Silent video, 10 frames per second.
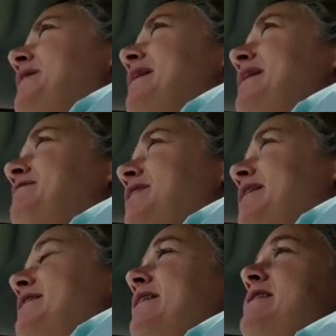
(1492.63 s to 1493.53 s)
In
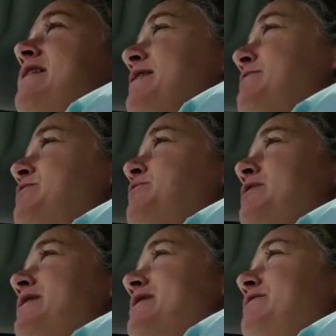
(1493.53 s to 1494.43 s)
fact, last night it was
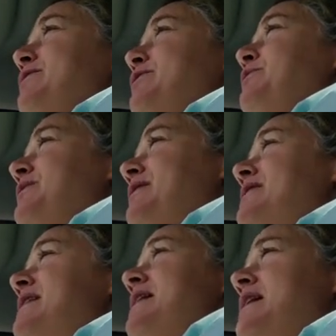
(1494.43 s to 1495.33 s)
really difficult
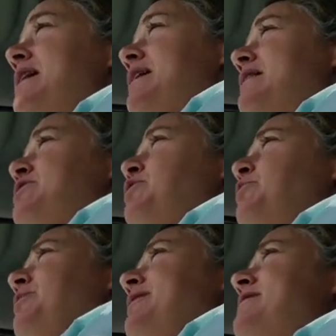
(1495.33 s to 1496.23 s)
seeing the
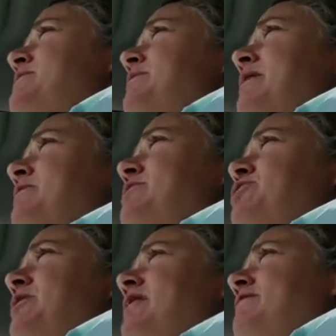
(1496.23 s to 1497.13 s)
topes when I was
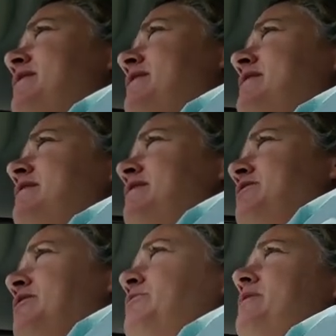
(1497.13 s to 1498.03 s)
driving, and
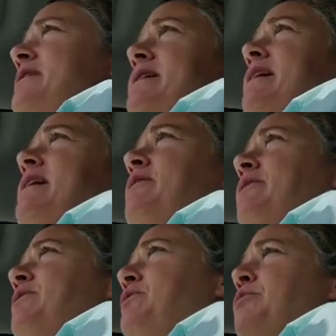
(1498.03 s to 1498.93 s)
you can really take out
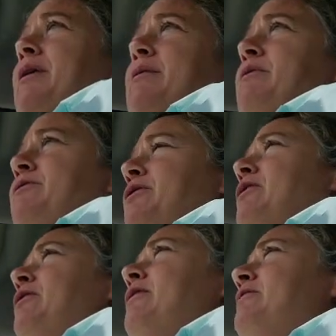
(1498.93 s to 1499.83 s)
the whole bottom of your
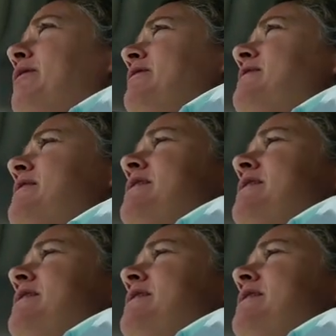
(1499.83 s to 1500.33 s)
car around